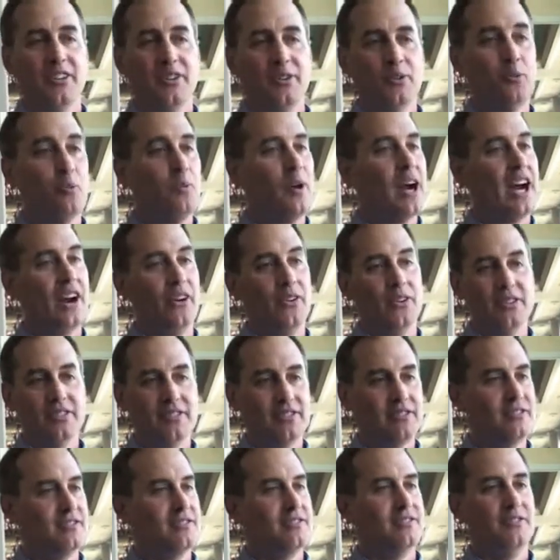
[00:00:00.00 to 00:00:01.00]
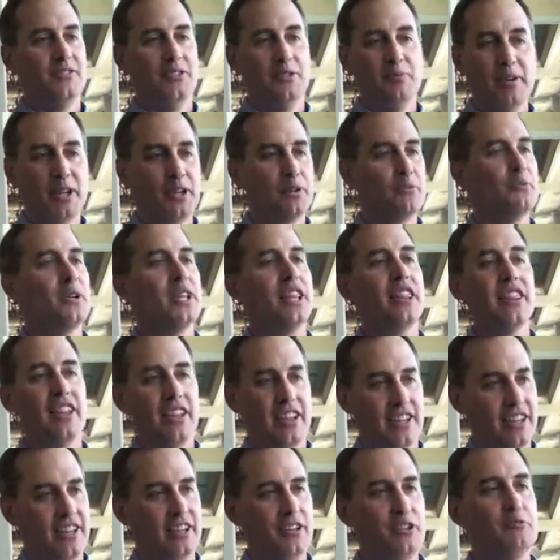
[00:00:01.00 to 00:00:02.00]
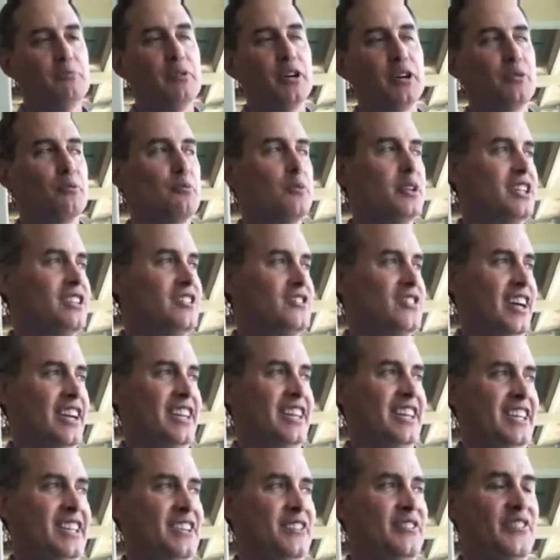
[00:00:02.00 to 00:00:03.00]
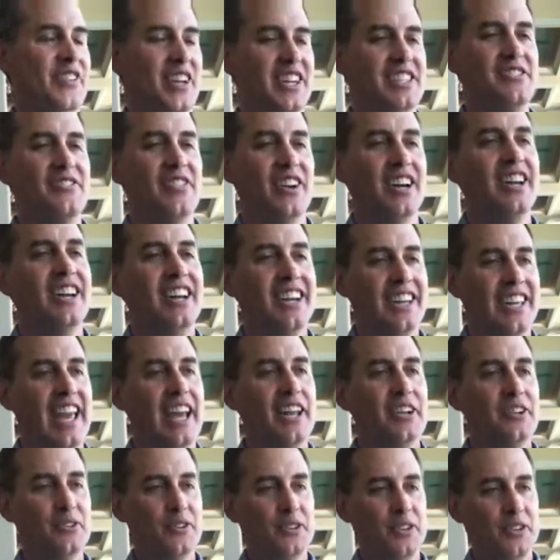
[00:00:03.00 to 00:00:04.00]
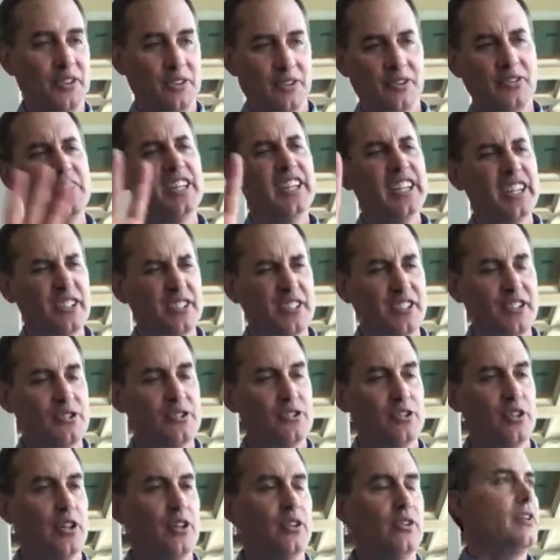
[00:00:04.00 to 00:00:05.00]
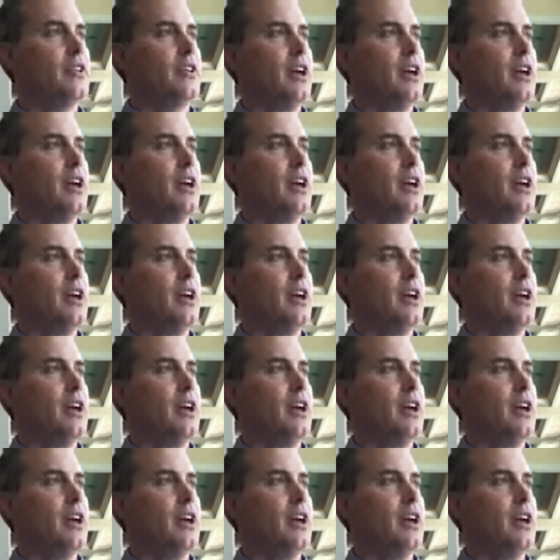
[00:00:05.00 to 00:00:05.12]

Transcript: wow, you better rethink it. You better redesign the interface, but can't do it, or nearly so.